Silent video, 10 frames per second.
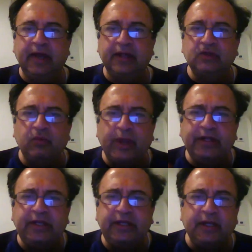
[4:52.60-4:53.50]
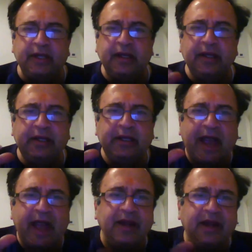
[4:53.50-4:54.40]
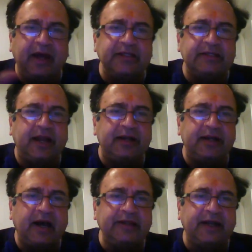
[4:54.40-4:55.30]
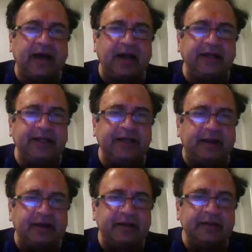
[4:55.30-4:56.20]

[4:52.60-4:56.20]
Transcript: So when he analyzed that idea,